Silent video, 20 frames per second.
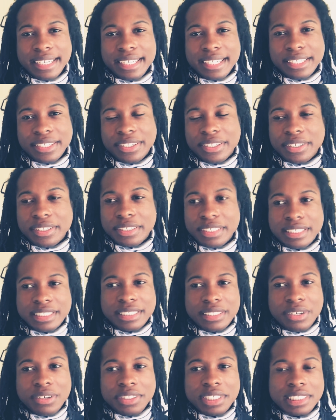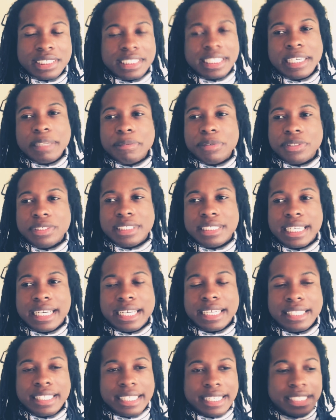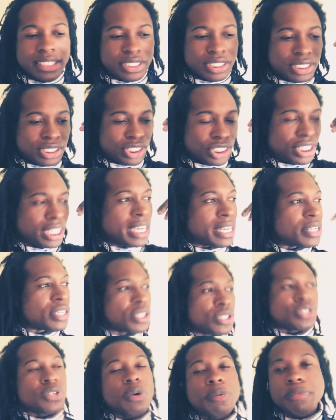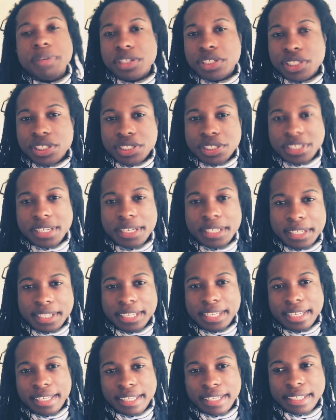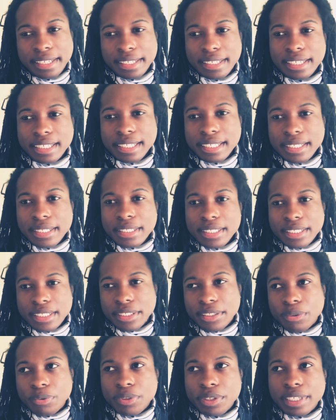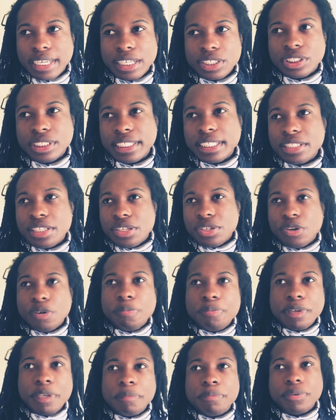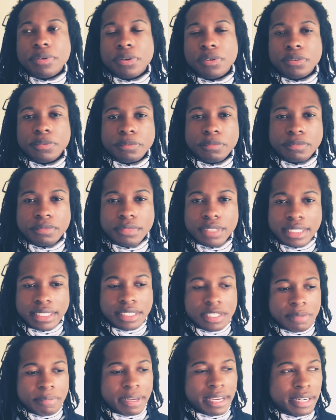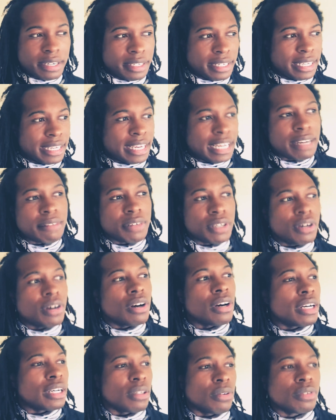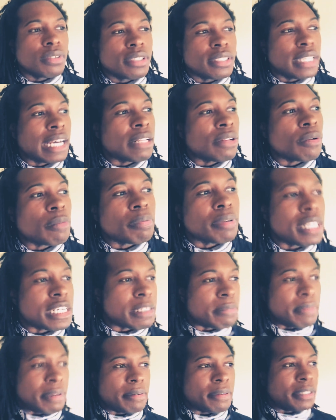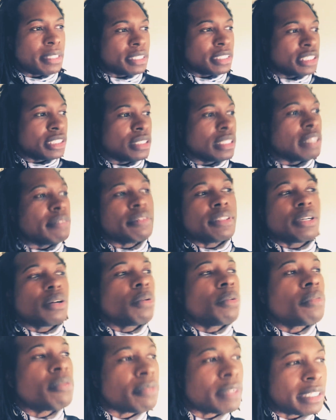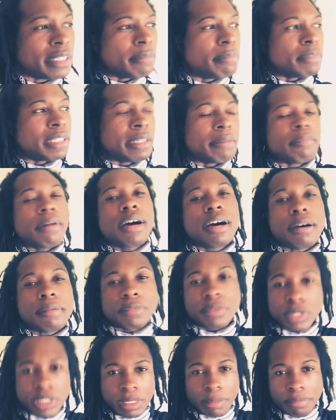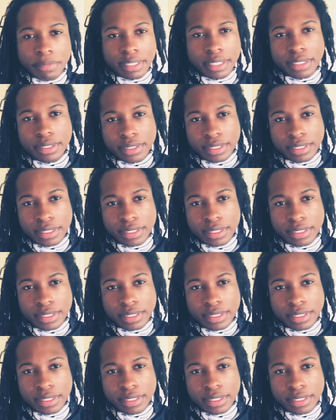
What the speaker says: You know, it's all these labels that like just change so much shit. And you know, when you actually get to know people, it doesn't matter they have a car, they have their own place, maybe they still live in their own their mom or something.